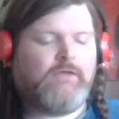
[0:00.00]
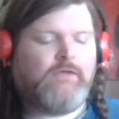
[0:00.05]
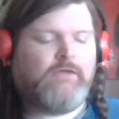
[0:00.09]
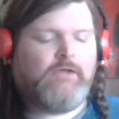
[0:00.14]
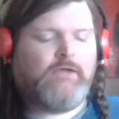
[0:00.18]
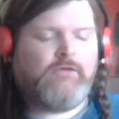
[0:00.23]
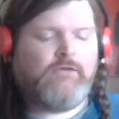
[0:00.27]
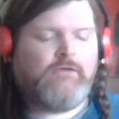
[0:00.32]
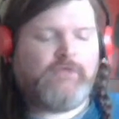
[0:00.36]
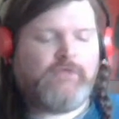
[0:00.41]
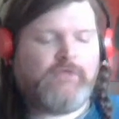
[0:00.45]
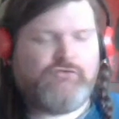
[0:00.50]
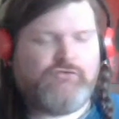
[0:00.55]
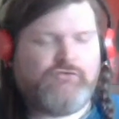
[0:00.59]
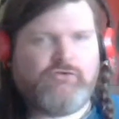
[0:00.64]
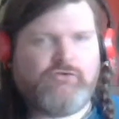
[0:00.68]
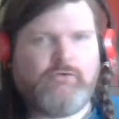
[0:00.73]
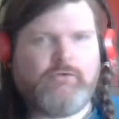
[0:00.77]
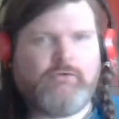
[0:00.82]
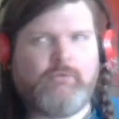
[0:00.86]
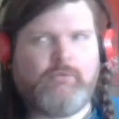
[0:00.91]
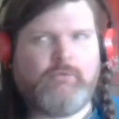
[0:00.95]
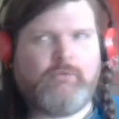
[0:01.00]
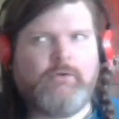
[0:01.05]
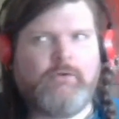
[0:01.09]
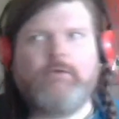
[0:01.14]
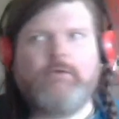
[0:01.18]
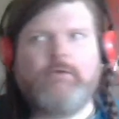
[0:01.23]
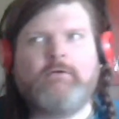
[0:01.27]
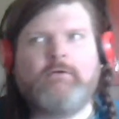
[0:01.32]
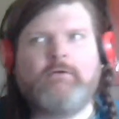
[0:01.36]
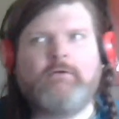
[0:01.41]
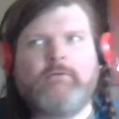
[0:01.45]
English to
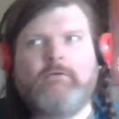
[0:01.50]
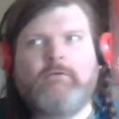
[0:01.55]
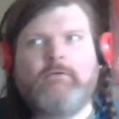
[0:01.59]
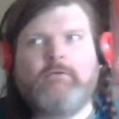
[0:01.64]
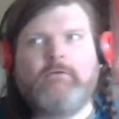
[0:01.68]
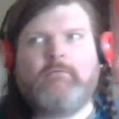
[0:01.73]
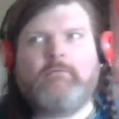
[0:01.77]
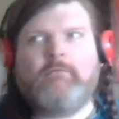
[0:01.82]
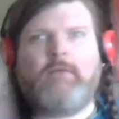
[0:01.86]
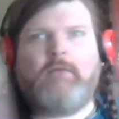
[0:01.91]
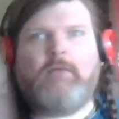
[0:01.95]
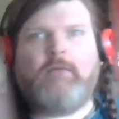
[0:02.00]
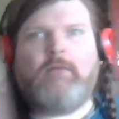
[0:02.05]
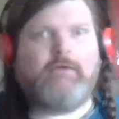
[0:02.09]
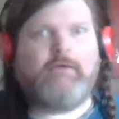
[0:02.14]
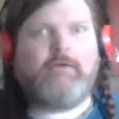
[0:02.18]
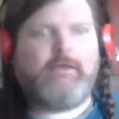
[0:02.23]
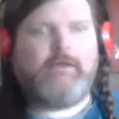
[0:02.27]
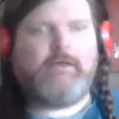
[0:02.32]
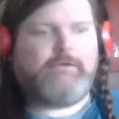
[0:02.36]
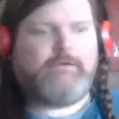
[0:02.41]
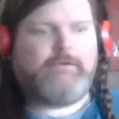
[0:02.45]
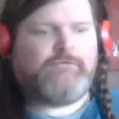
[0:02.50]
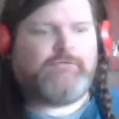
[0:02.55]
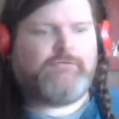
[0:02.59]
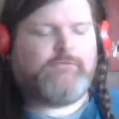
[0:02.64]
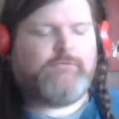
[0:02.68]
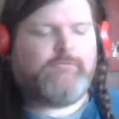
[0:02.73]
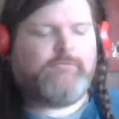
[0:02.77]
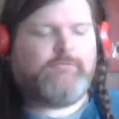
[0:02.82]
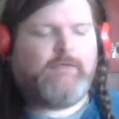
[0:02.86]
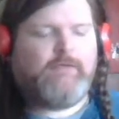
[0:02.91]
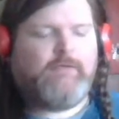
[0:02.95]
modern English,
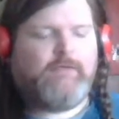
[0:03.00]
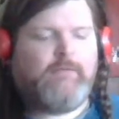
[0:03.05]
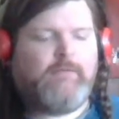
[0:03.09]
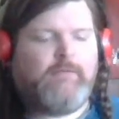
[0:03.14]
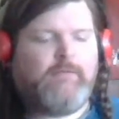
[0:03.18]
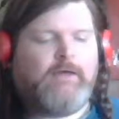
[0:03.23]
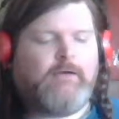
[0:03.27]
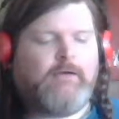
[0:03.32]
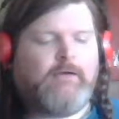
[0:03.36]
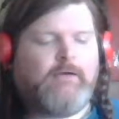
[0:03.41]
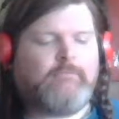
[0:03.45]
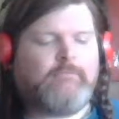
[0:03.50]
for that matter.